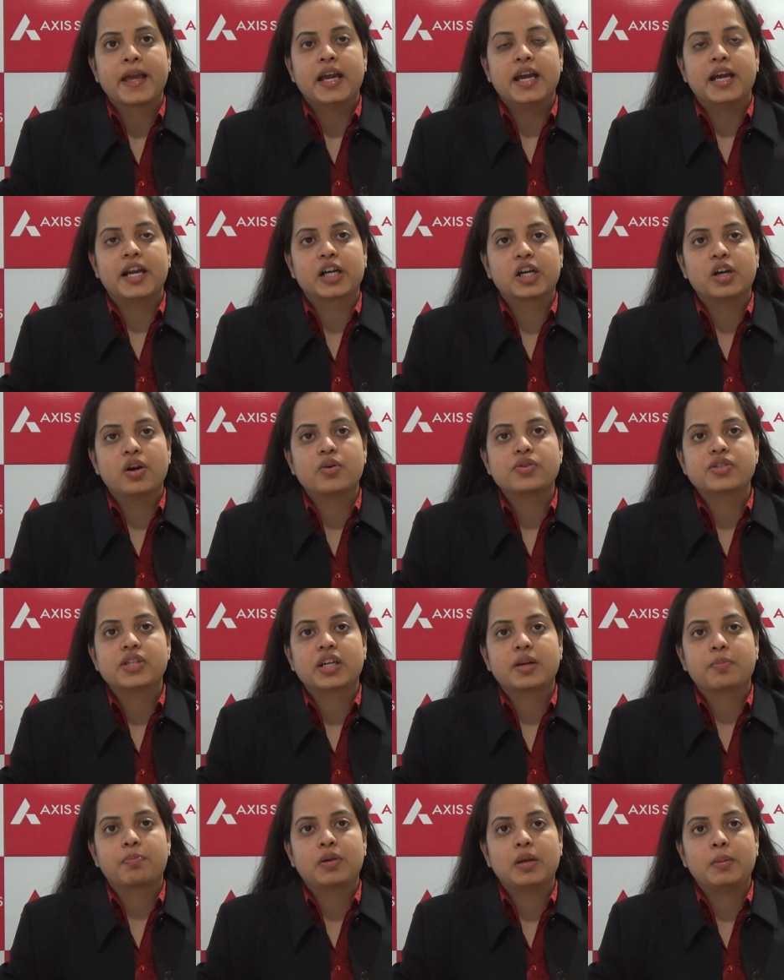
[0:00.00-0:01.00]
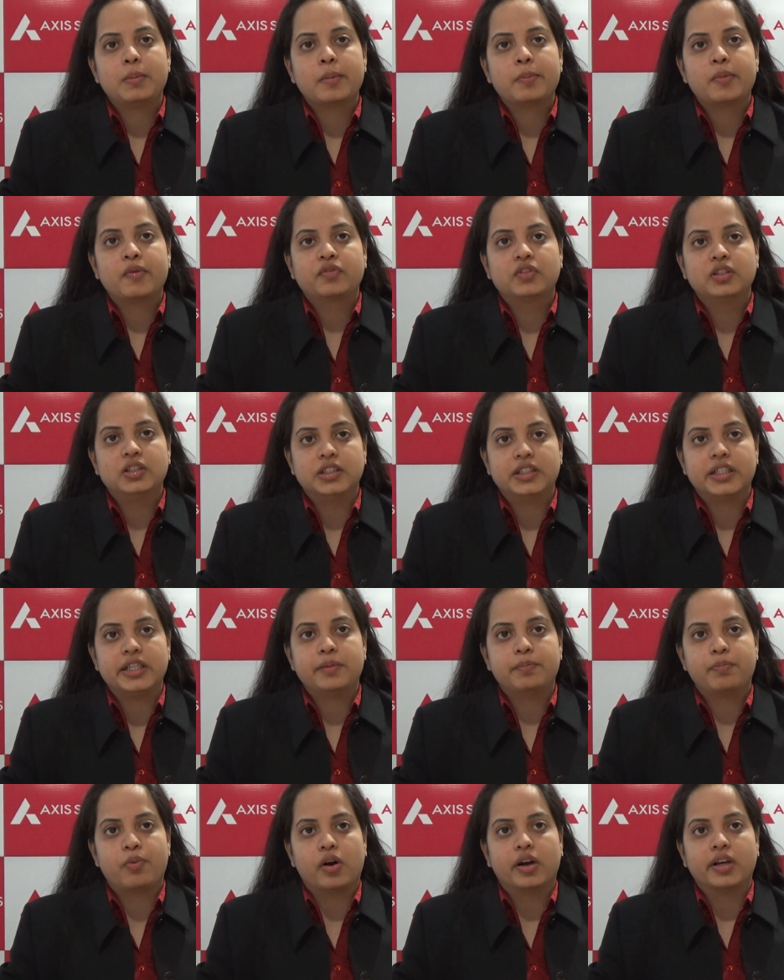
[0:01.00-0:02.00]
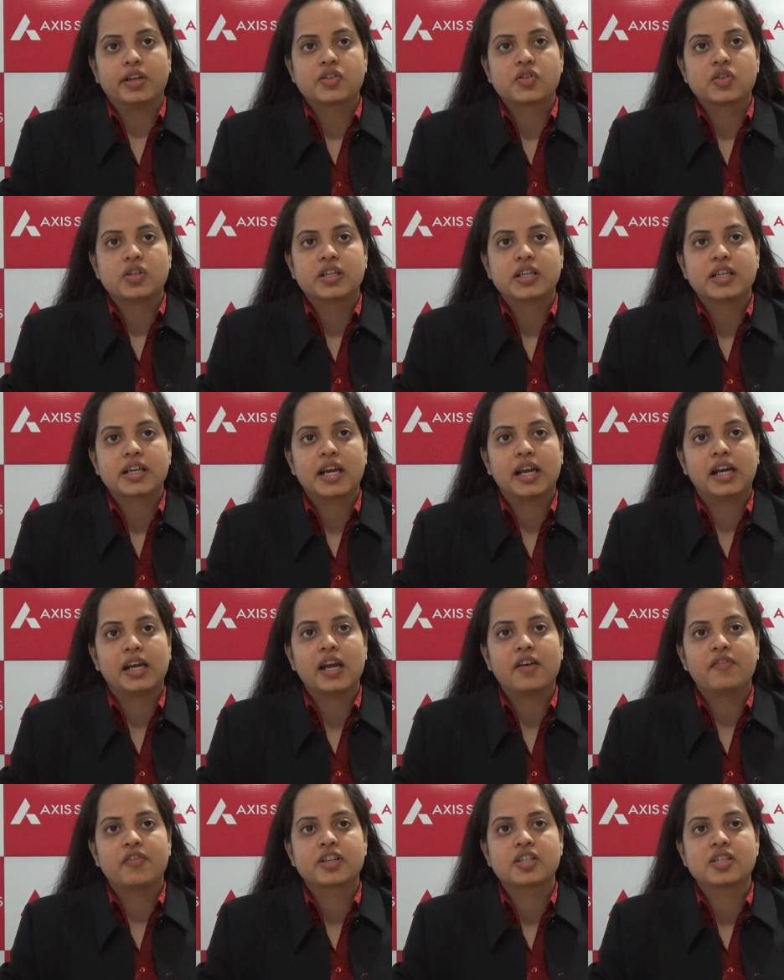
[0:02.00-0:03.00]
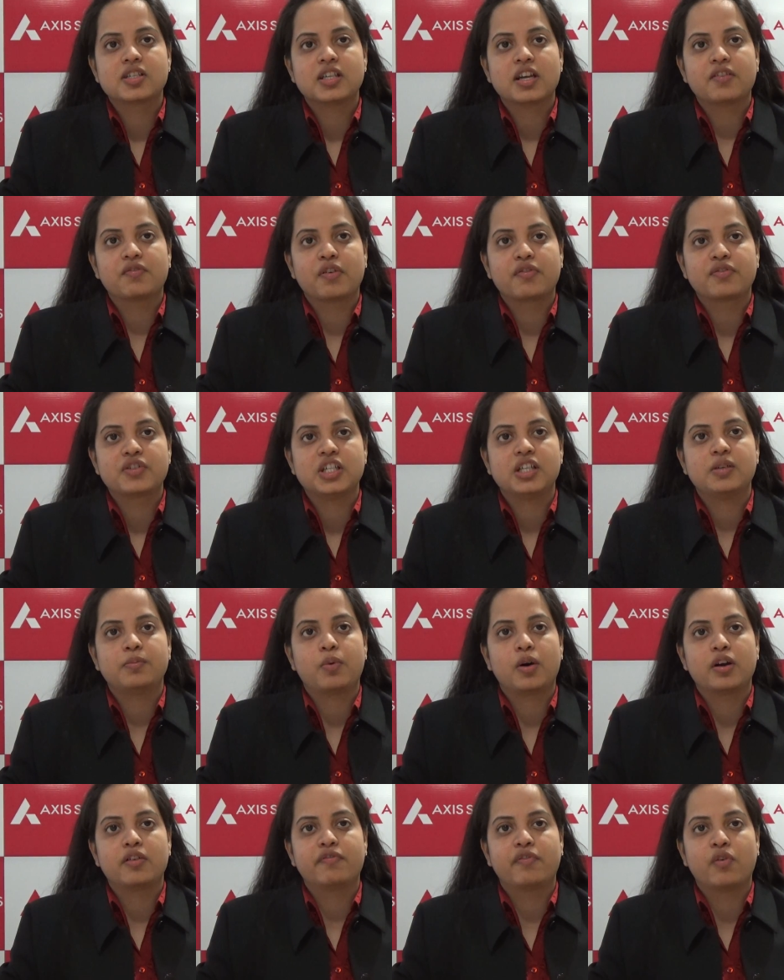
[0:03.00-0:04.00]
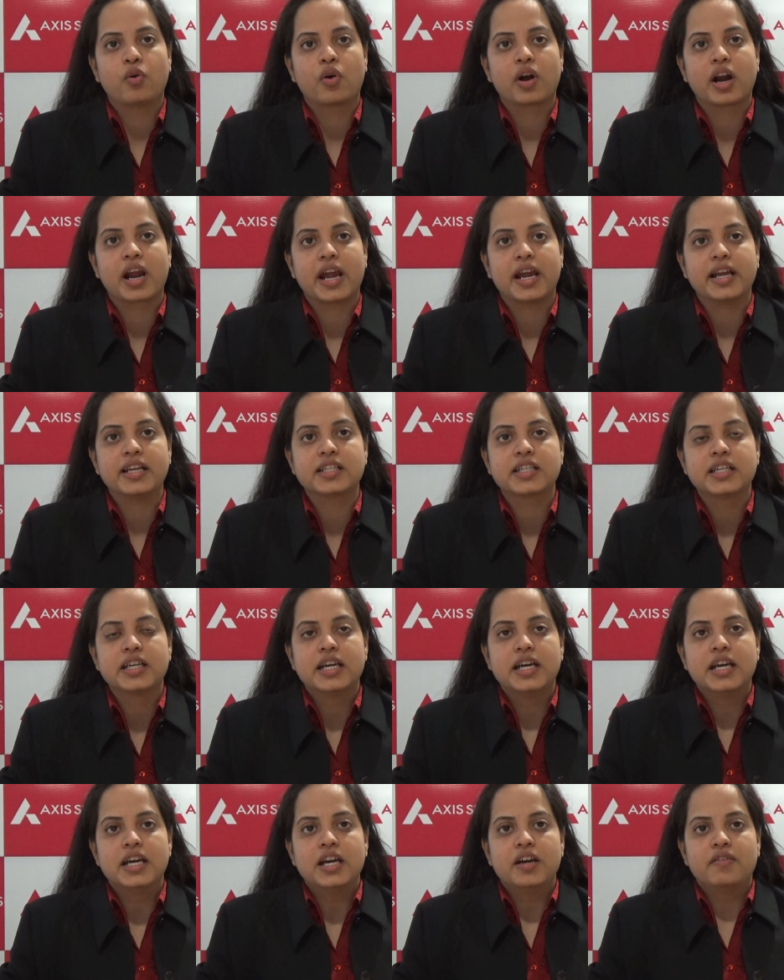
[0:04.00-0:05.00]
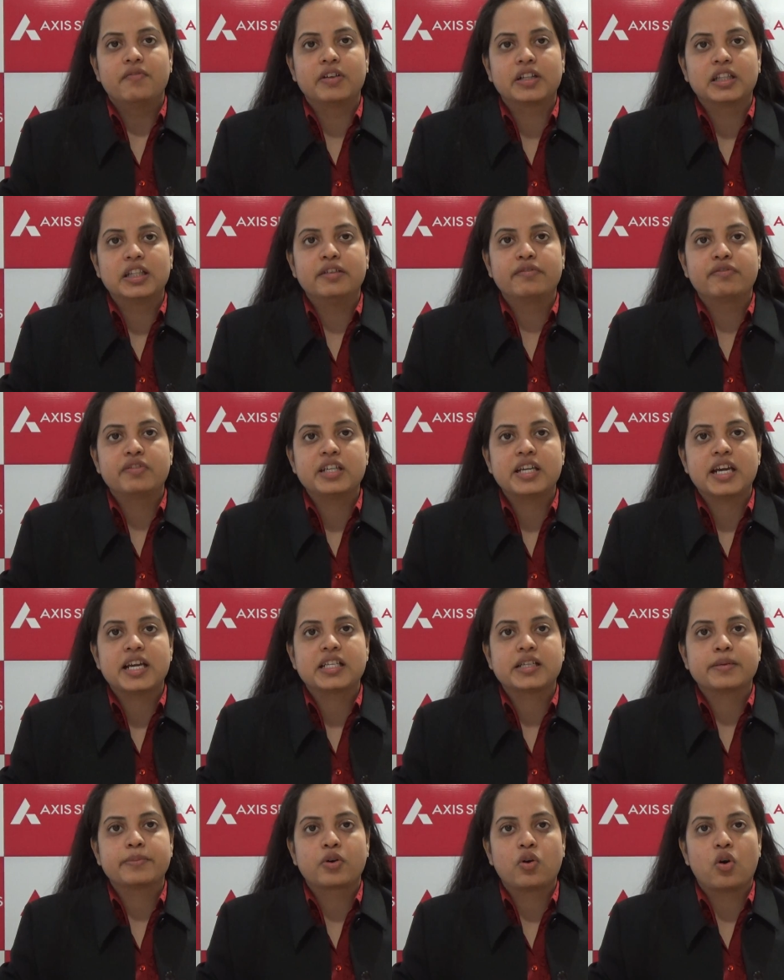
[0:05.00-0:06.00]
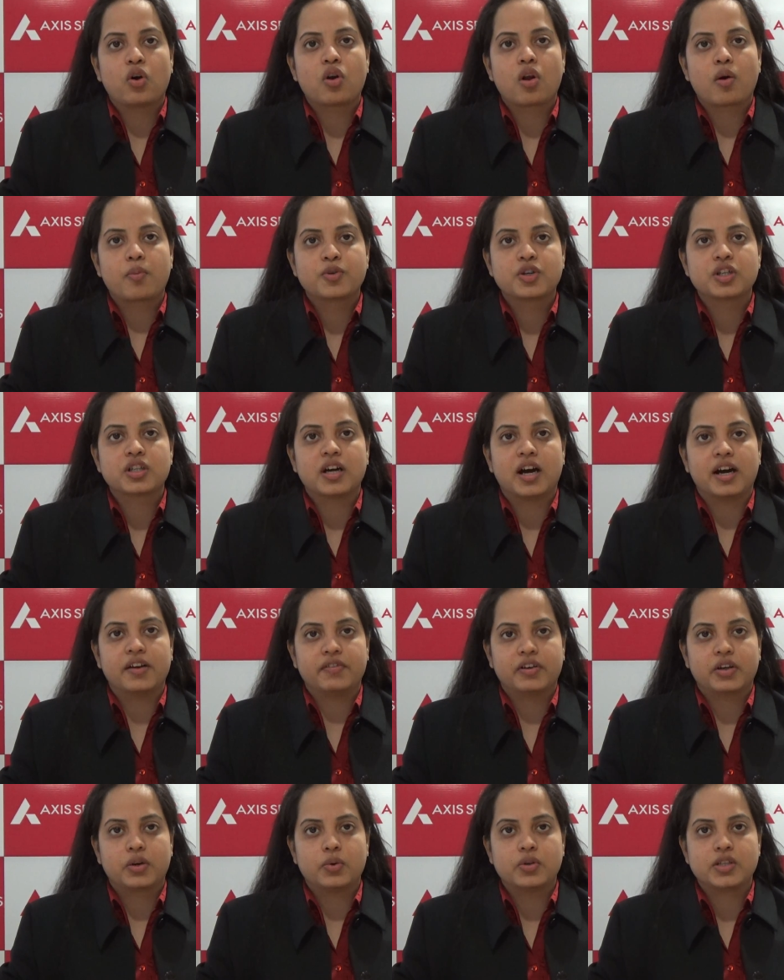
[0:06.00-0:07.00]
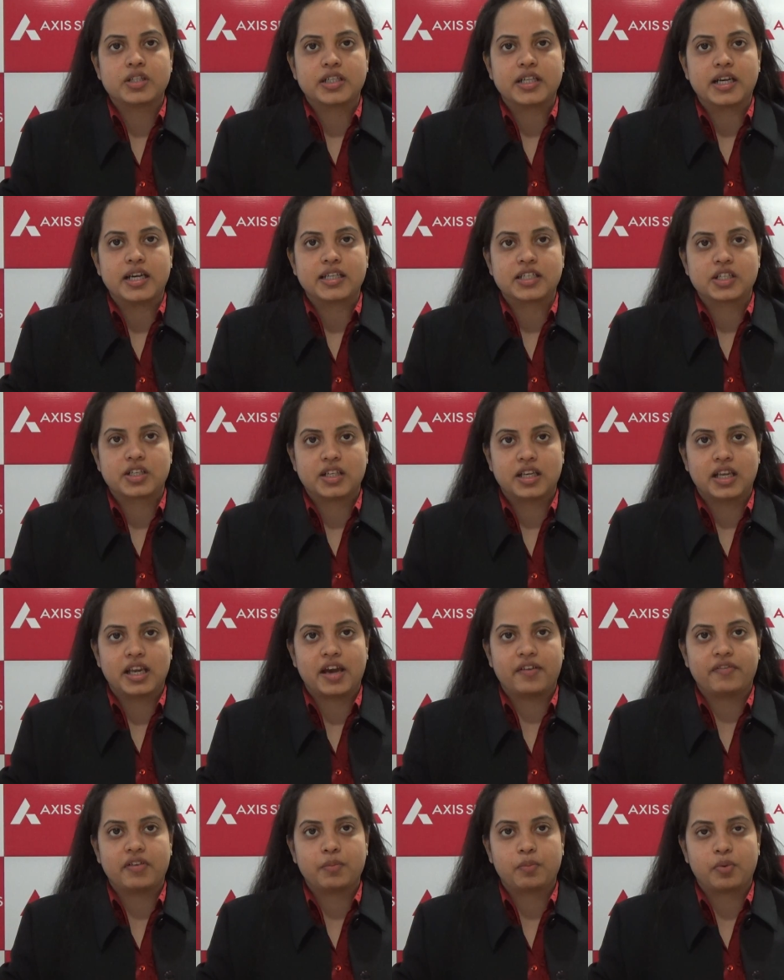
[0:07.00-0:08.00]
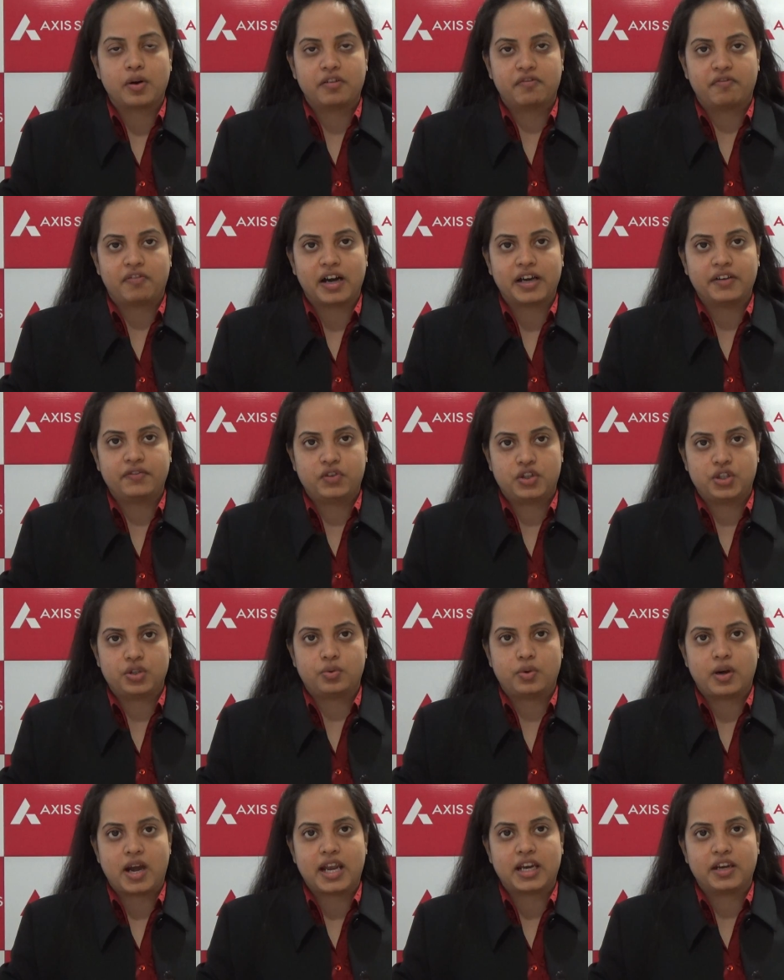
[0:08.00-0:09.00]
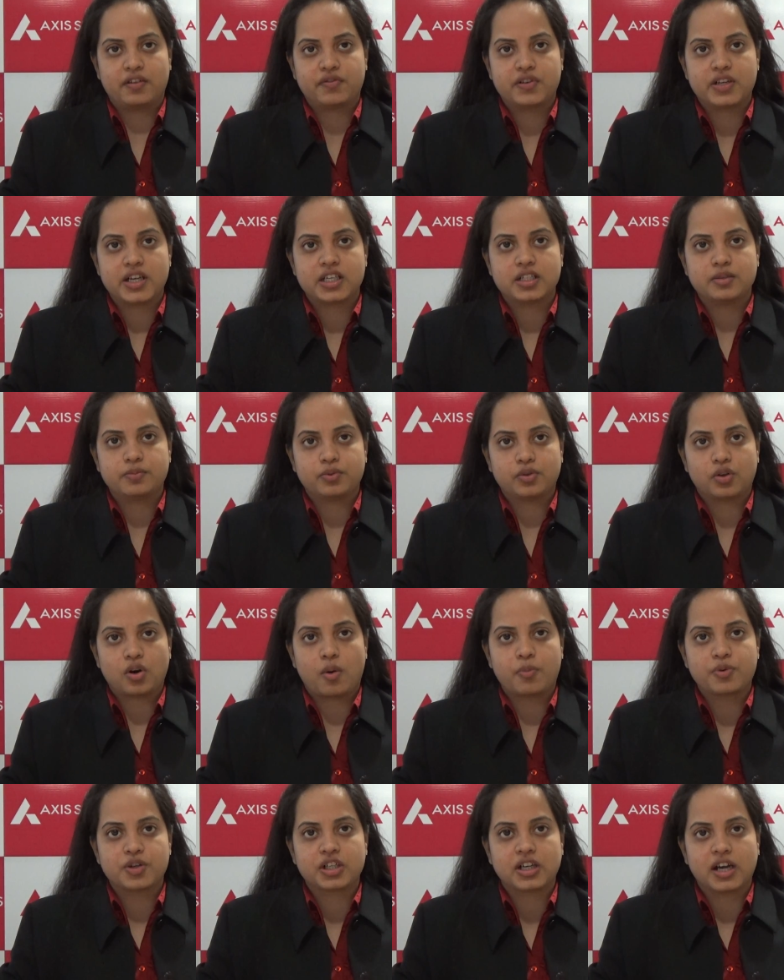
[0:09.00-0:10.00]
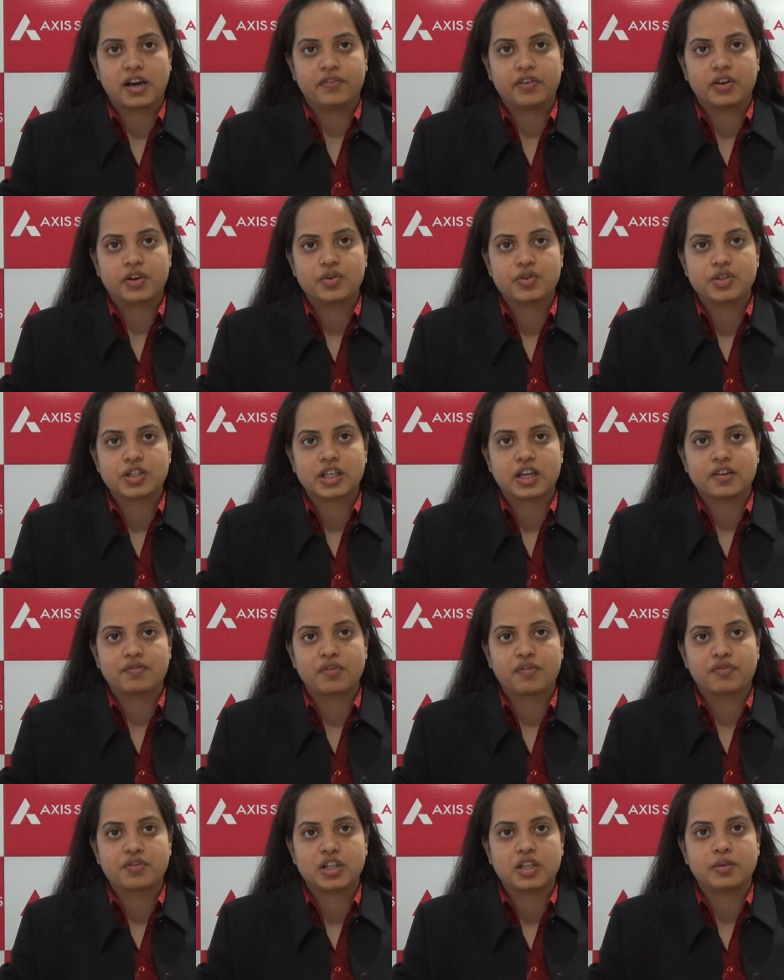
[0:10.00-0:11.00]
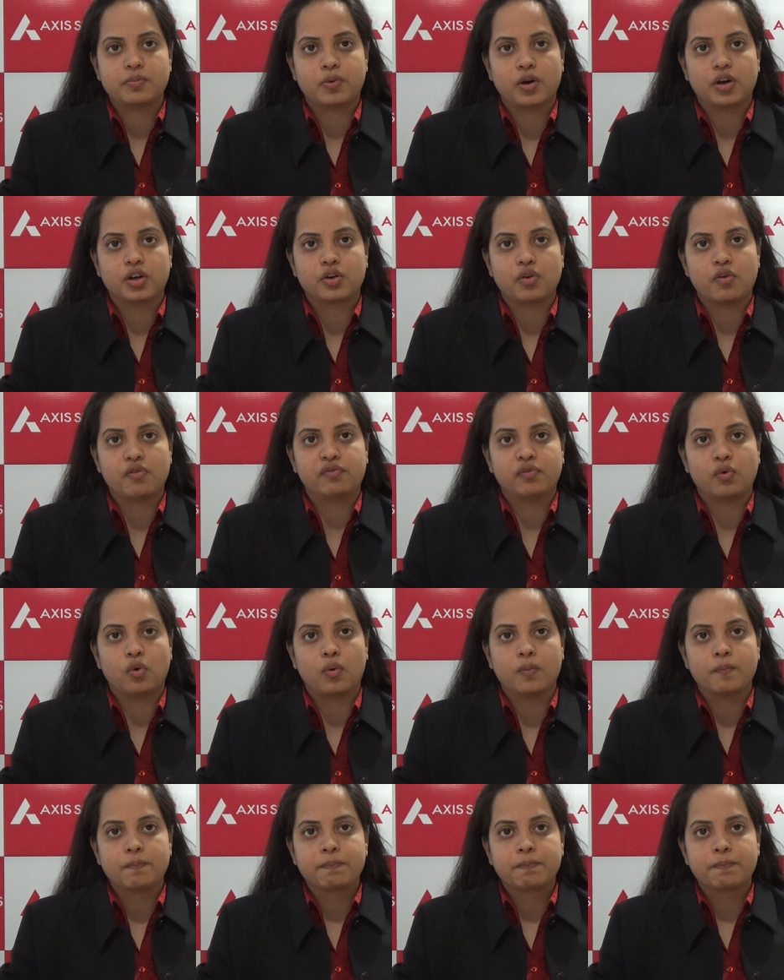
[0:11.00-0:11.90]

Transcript: It closed at a premium of 13 points. India VIX is at 15.48 with Nifty eighteen call option RV quoting at 11.52 and Nifty 8 put option RV quoting at fifteen point zero oh four.